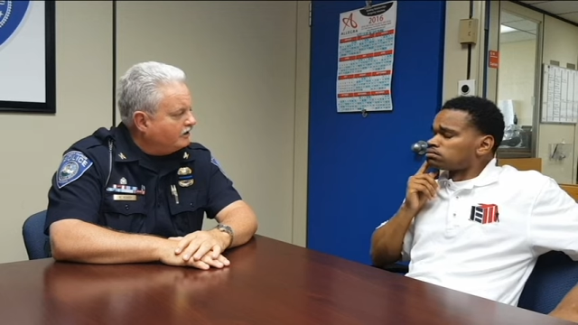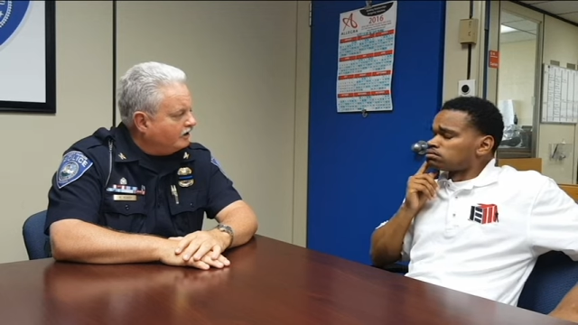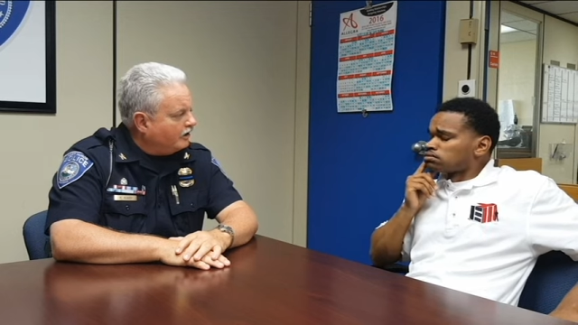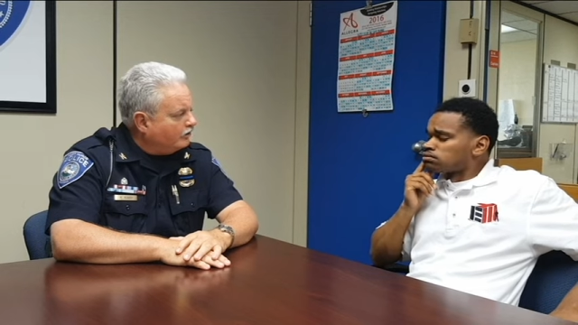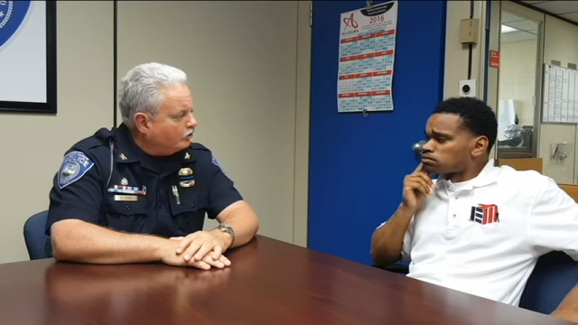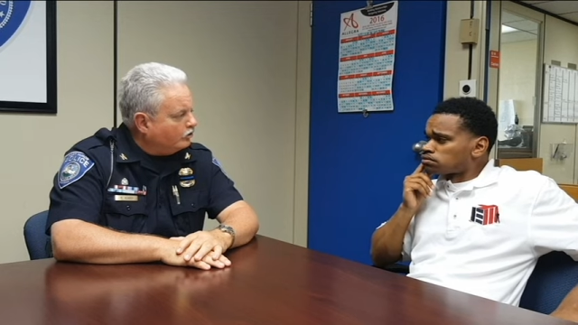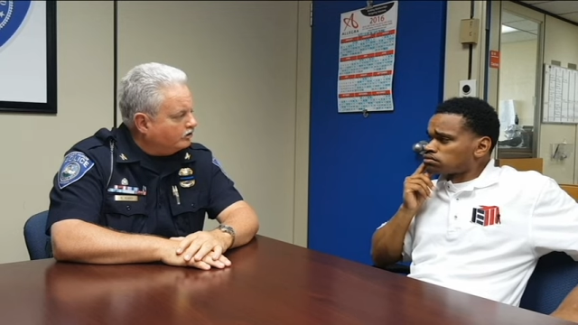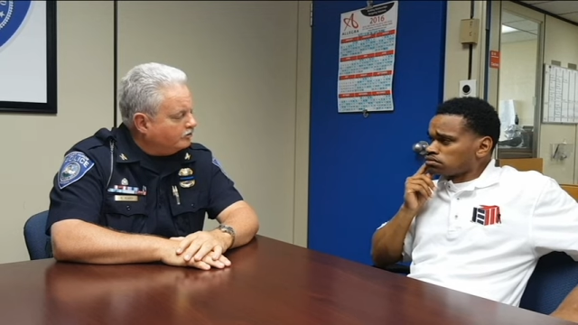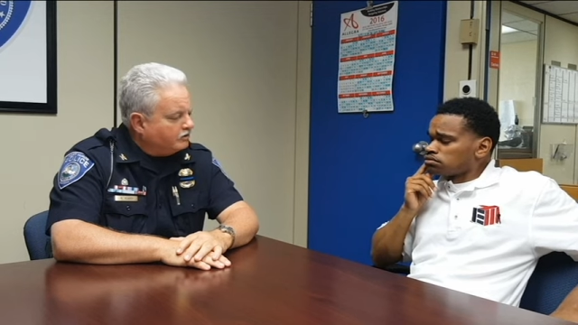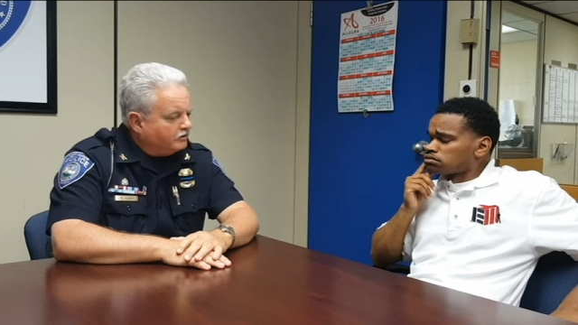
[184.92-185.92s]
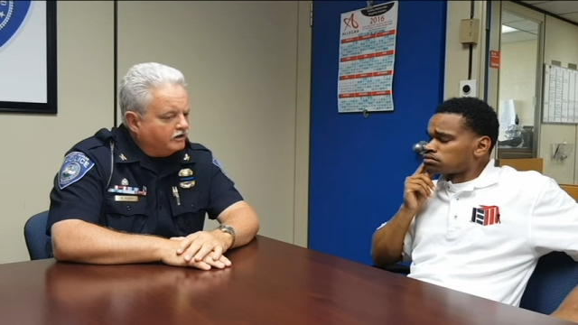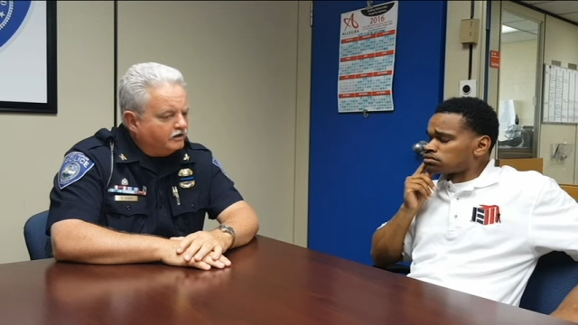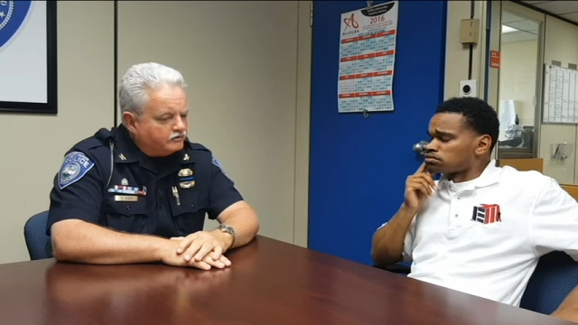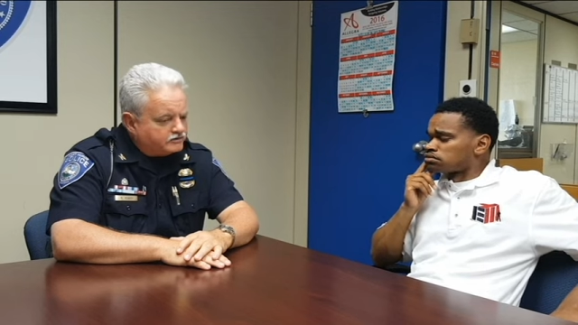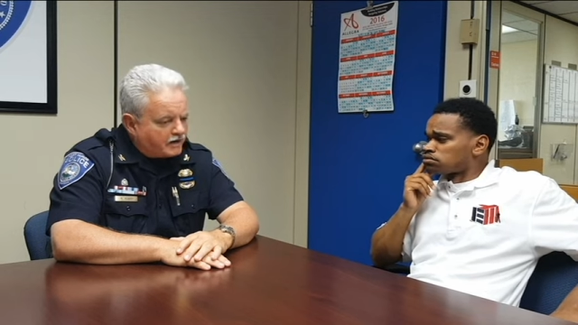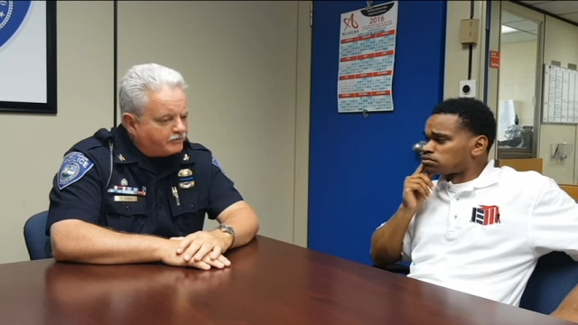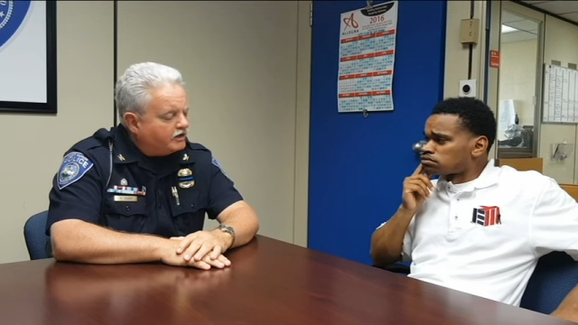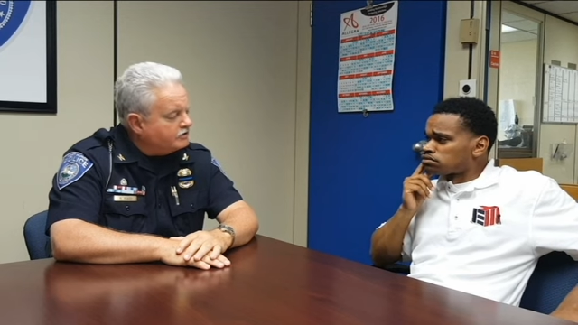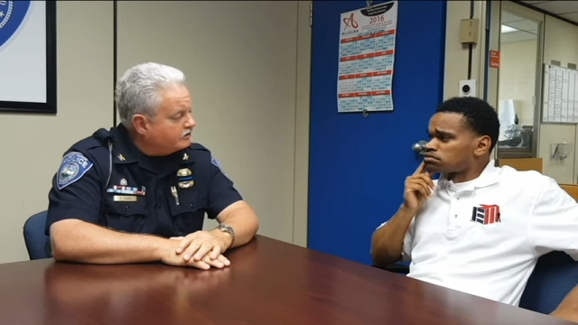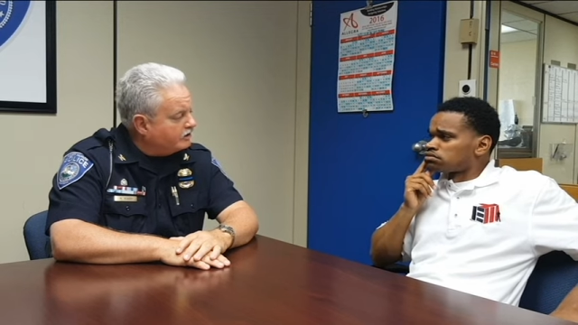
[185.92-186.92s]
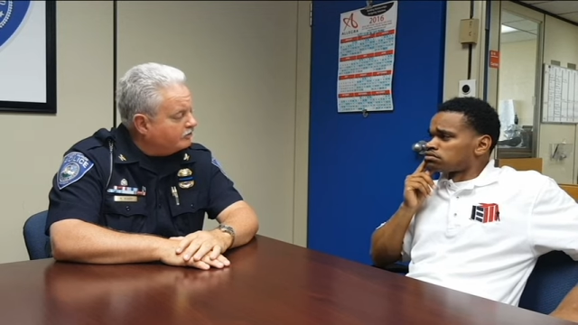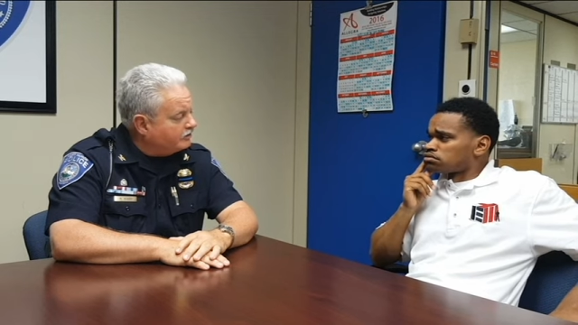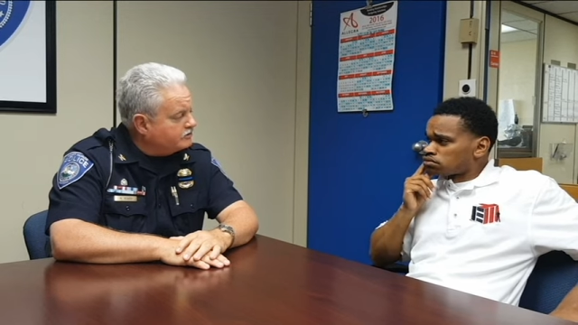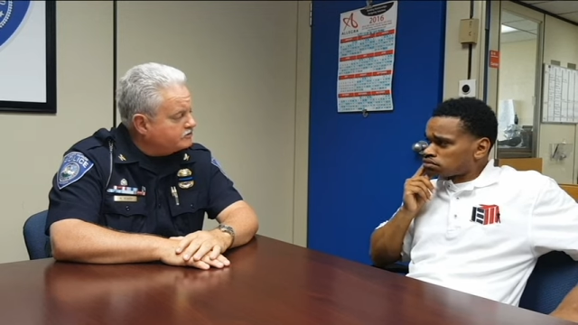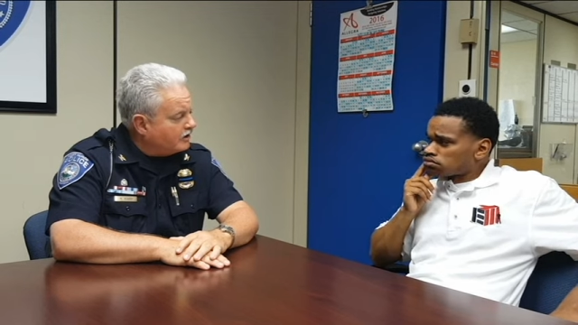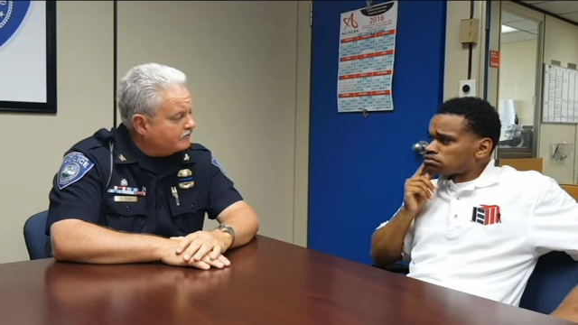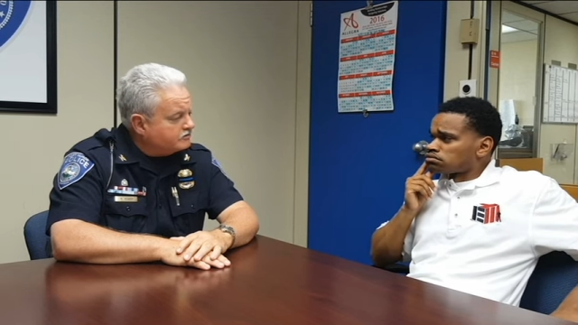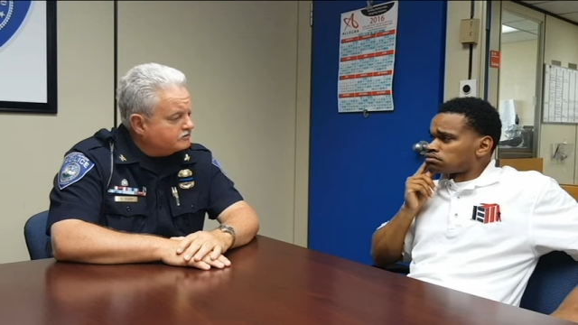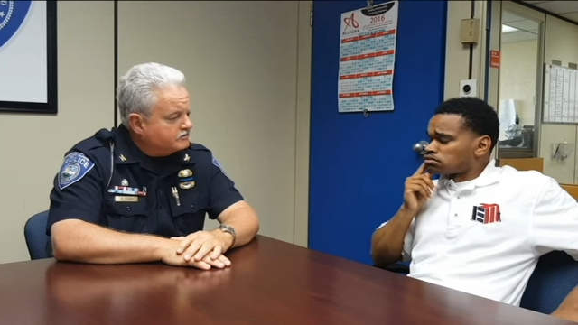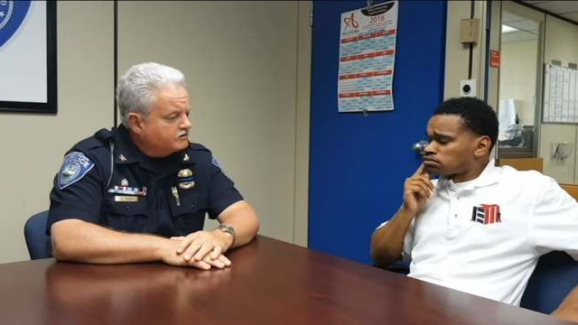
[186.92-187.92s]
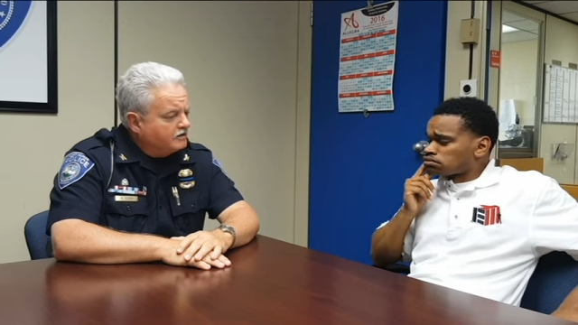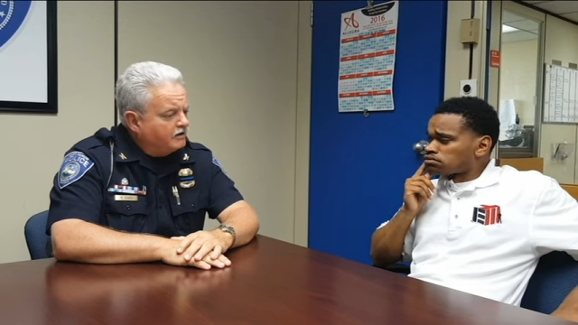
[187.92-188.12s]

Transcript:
Speaker 1: in our local community. There's mm-hmm. apprehension in our police officers.